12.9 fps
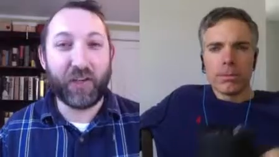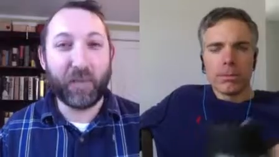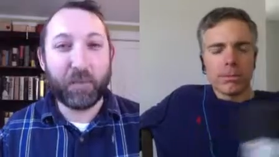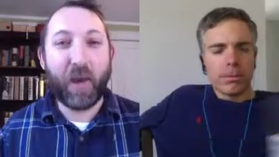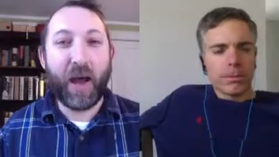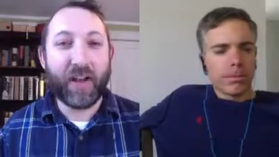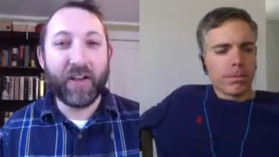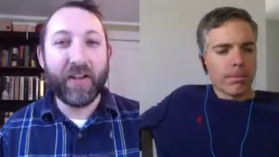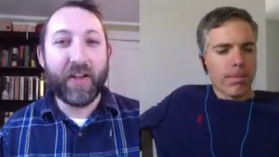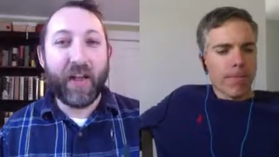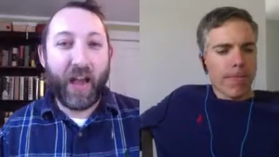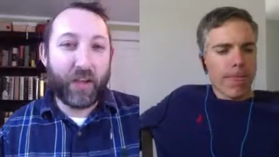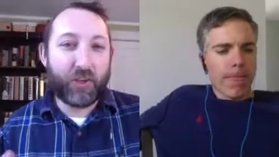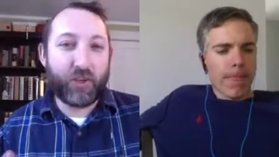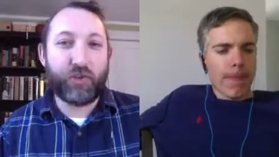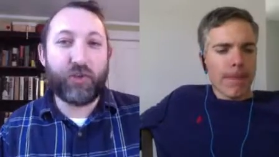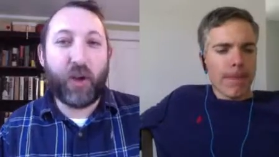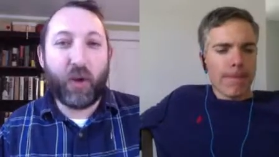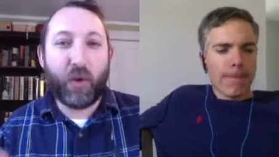Speaker 1: But as you
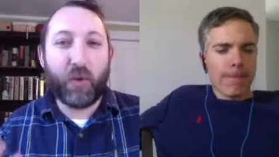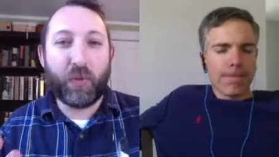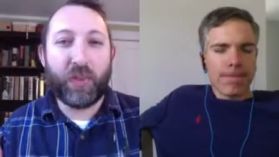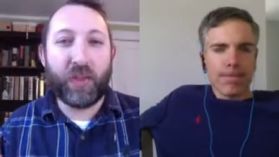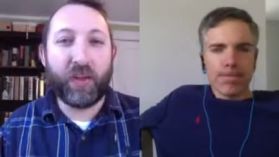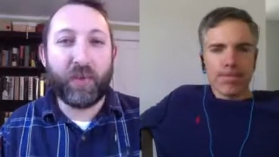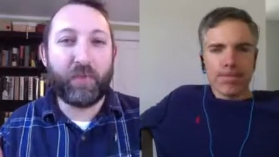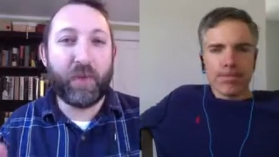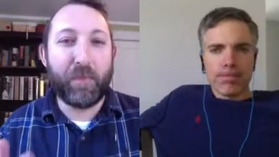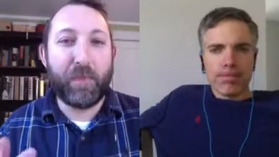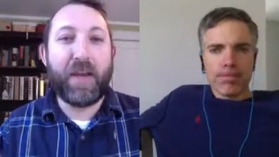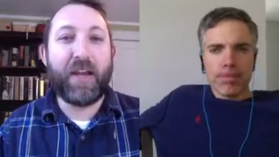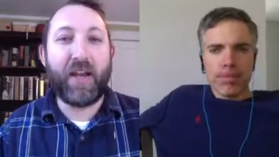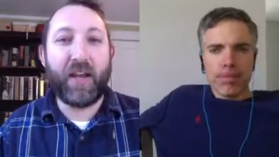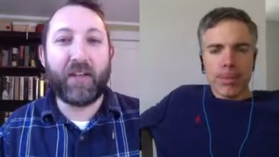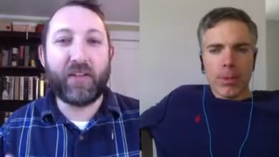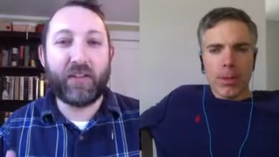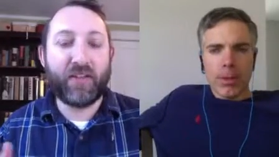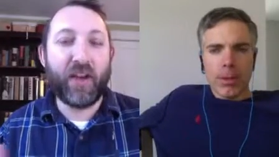know, the the media
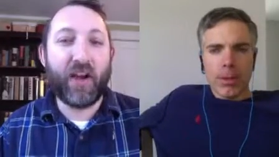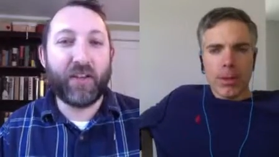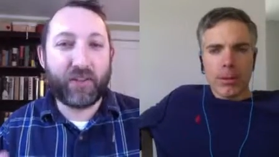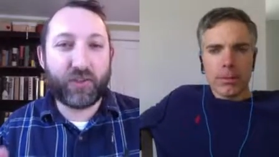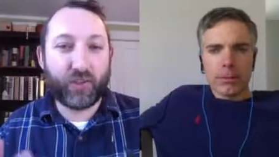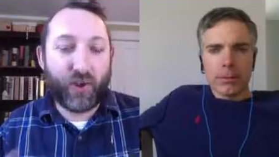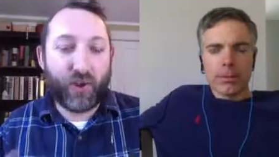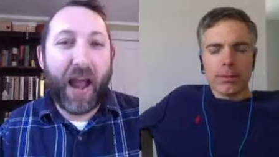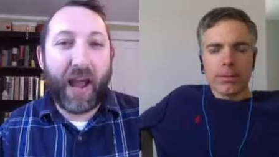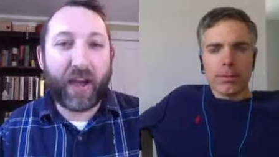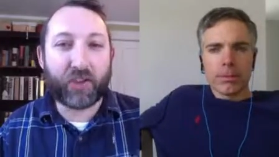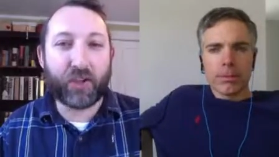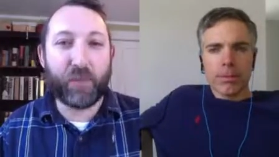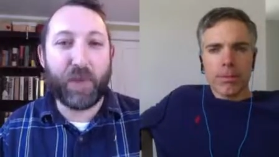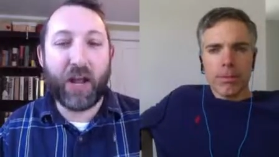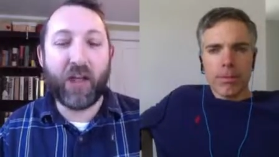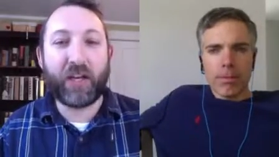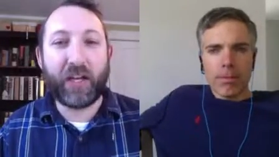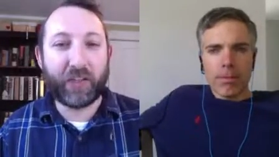does track
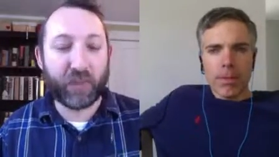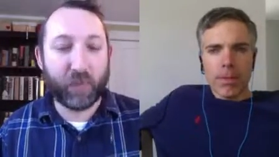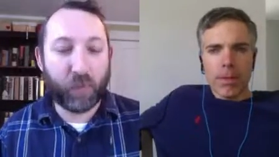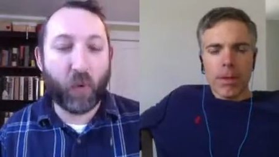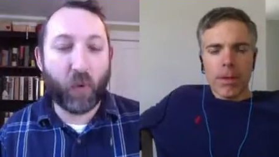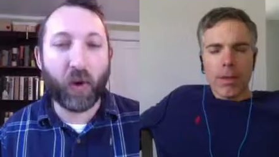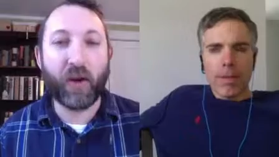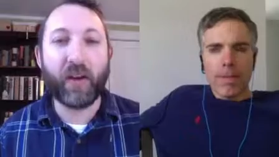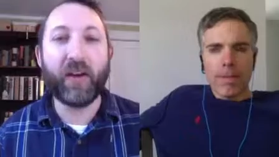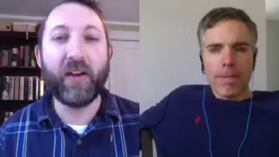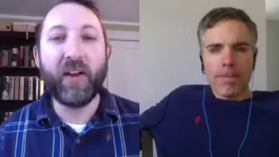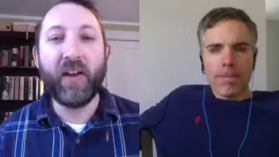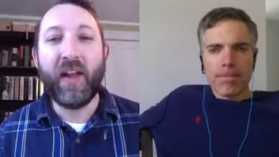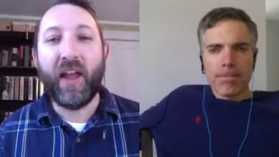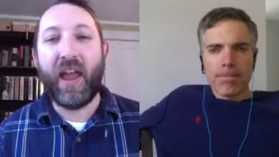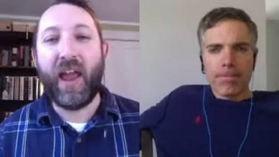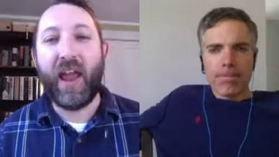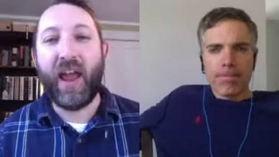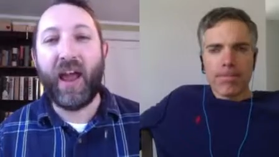superdelegate support,
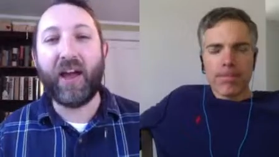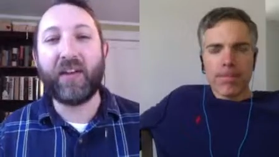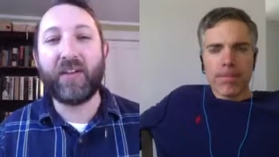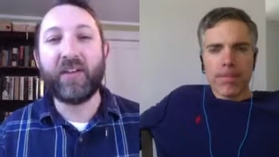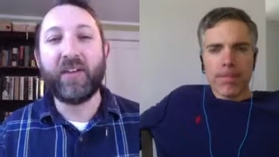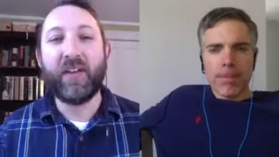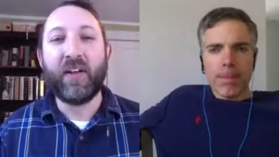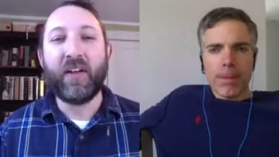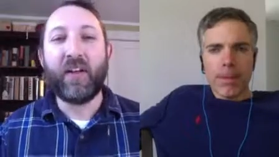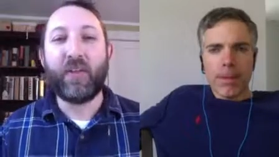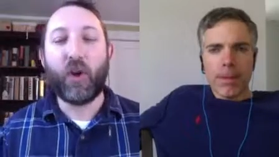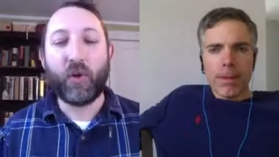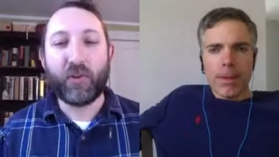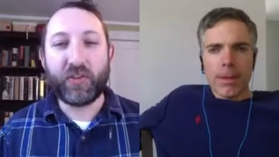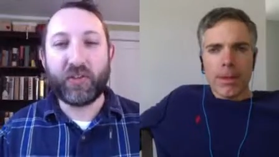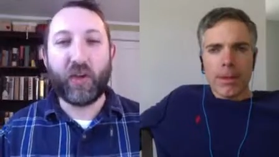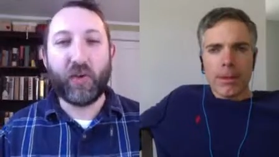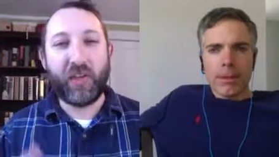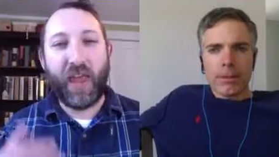and those you
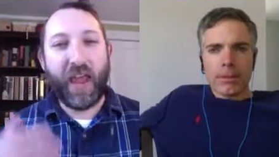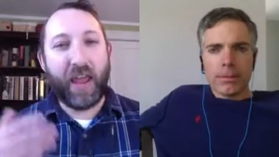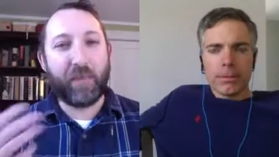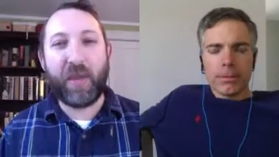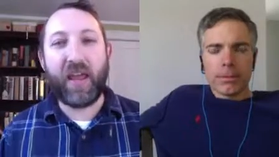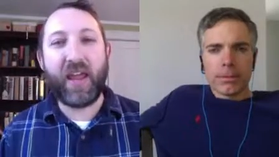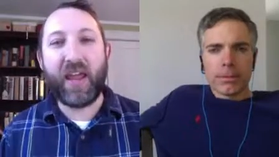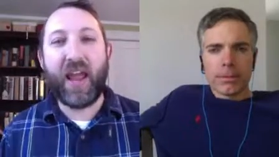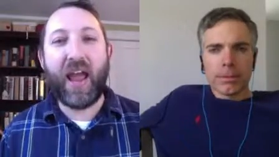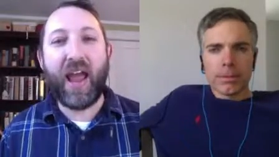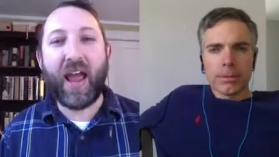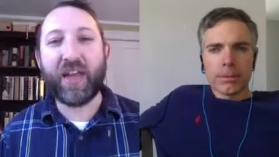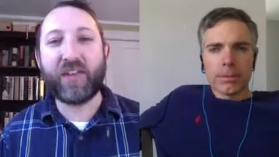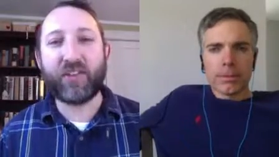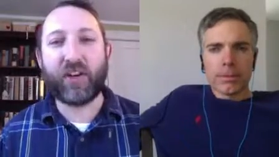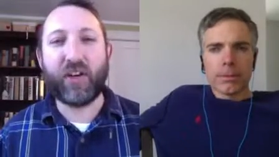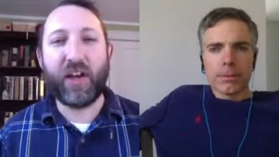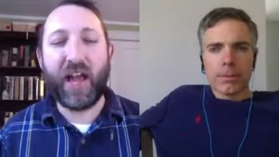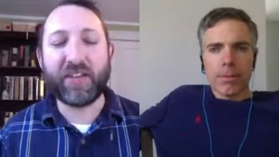know the AP has
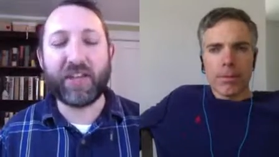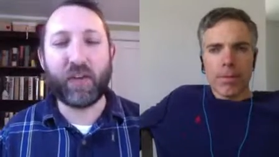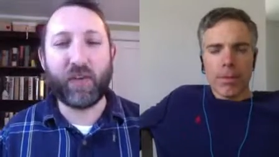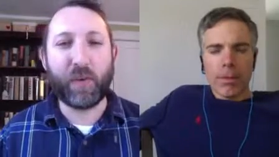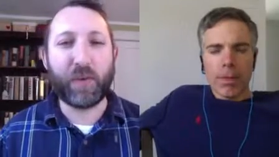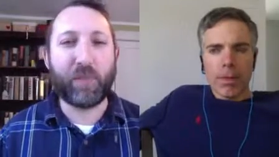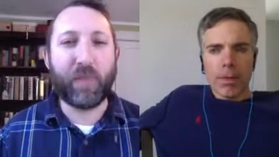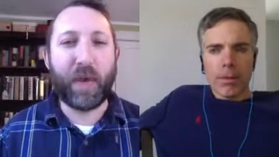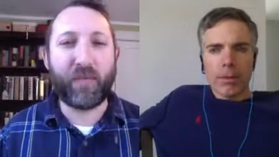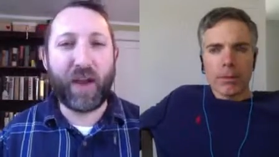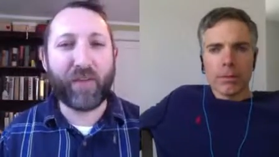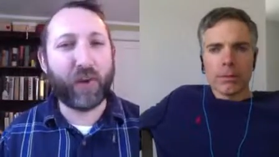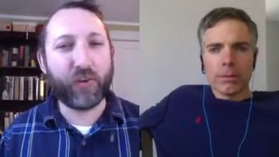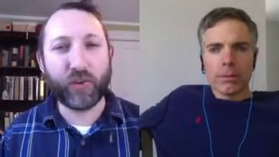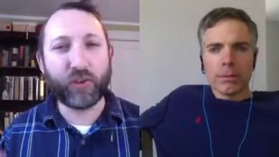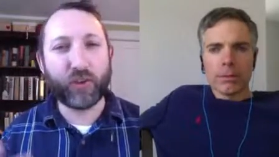her, has Hillary with about 502